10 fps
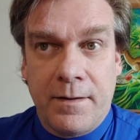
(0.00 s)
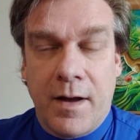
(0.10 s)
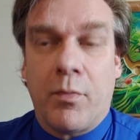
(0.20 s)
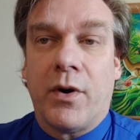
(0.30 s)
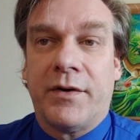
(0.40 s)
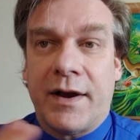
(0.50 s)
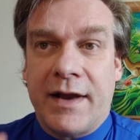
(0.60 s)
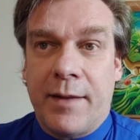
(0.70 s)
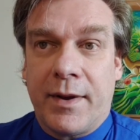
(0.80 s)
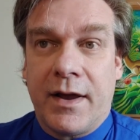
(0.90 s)
A more
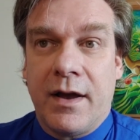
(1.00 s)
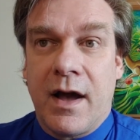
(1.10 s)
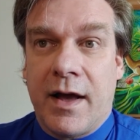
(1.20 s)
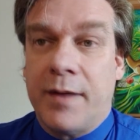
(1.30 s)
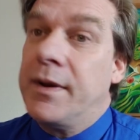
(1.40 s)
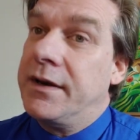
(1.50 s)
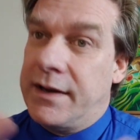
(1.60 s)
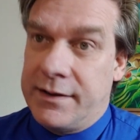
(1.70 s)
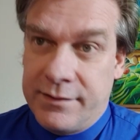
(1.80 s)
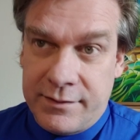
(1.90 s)
dynamic economy
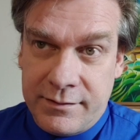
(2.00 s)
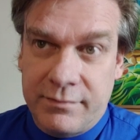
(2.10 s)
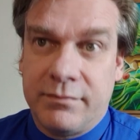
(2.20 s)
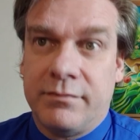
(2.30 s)
needs